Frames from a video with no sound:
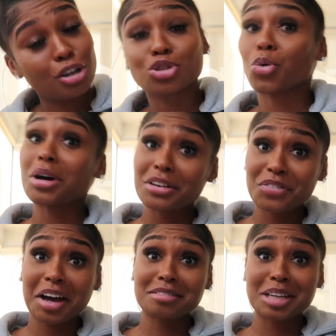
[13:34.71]

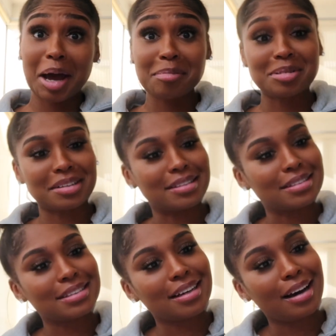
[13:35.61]
25
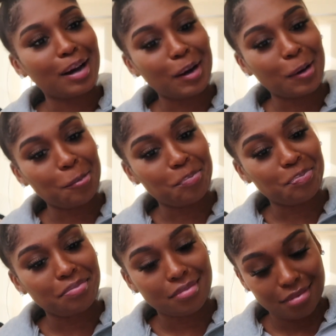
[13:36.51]
chapters.
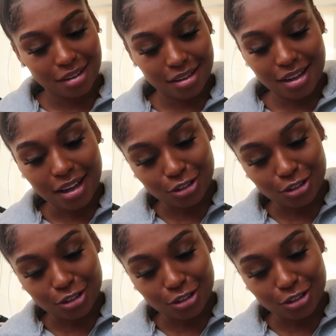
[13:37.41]
Yeah,